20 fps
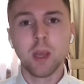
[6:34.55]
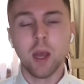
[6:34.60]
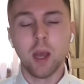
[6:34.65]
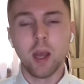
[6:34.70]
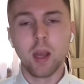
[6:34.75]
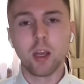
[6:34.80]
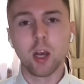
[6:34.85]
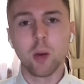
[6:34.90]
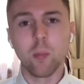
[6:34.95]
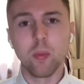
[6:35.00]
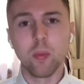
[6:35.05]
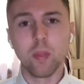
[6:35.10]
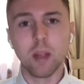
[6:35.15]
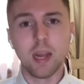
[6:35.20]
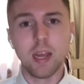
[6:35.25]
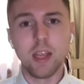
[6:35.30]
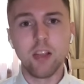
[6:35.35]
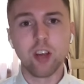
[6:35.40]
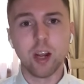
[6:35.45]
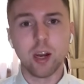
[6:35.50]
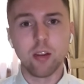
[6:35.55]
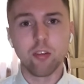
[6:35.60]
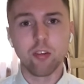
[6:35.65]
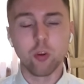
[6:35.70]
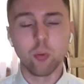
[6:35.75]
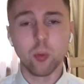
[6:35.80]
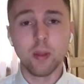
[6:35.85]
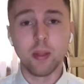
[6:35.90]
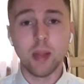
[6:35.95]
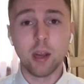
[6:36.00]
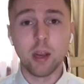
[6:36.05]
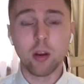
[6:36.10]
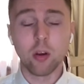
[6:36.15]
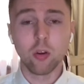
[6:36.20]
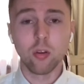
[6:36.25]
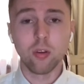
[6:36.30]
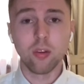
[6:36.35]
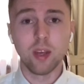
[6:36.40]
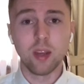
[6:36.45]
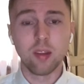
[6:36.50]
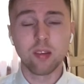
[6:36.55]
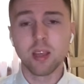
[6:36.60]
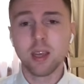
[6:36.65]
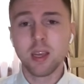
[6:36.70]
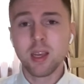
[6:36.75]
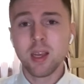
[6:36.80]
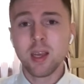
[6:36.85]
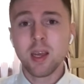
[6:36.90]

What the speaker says: and come with a late challenge to win that contest.